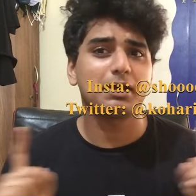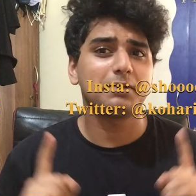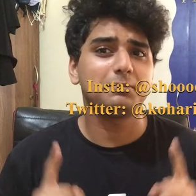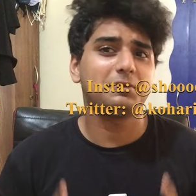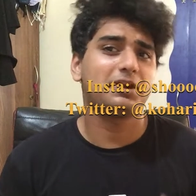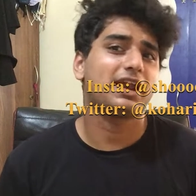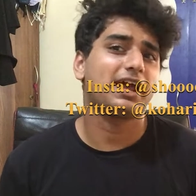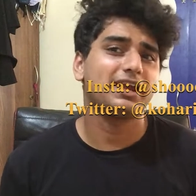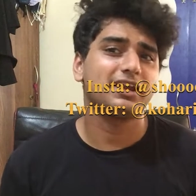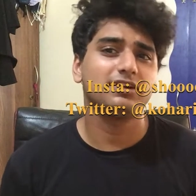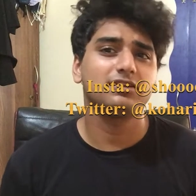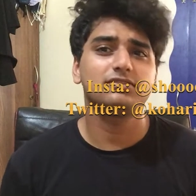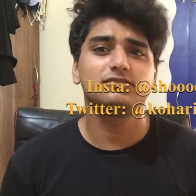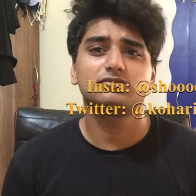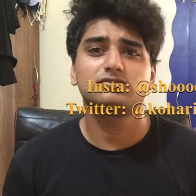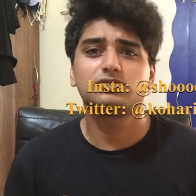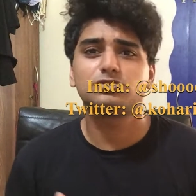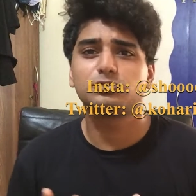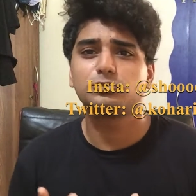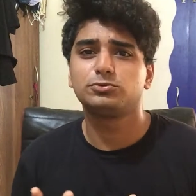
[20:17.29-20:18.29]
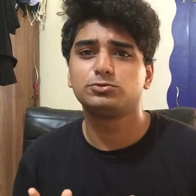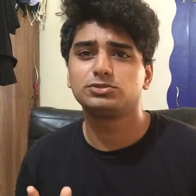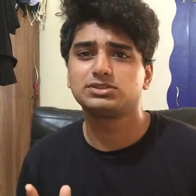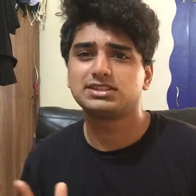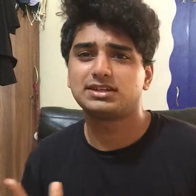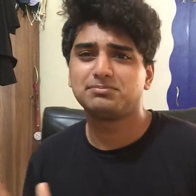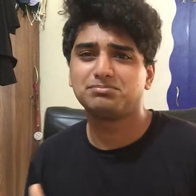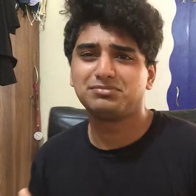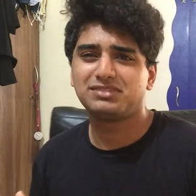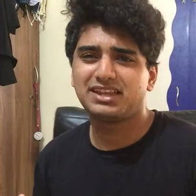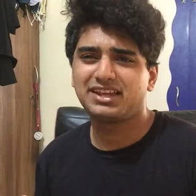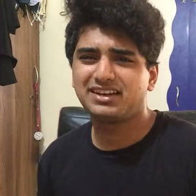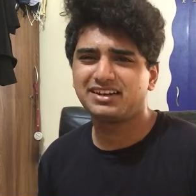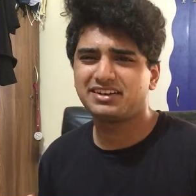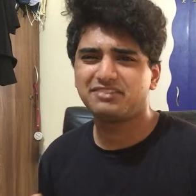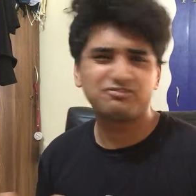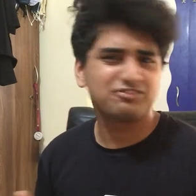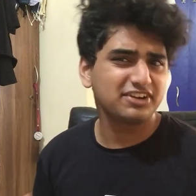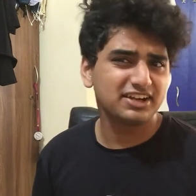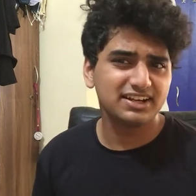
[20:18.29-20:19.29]
I'm trying to do something
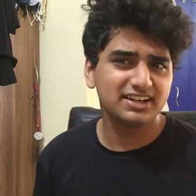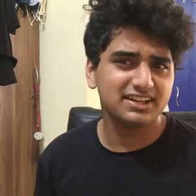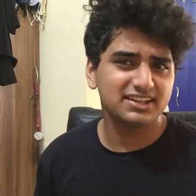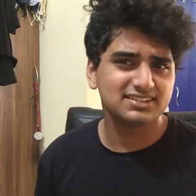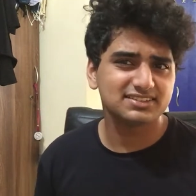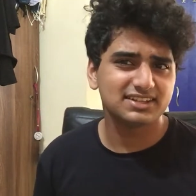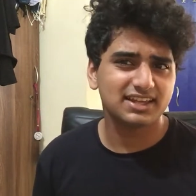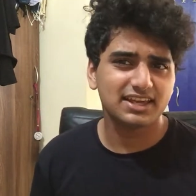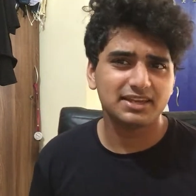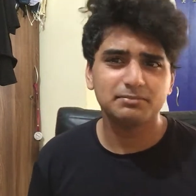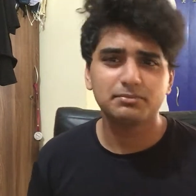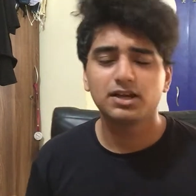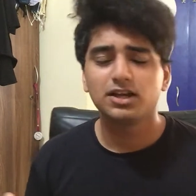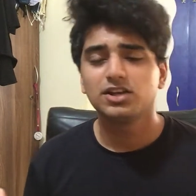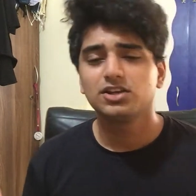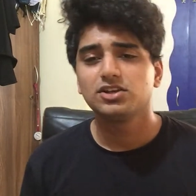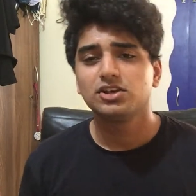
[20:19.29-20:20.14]
different this time.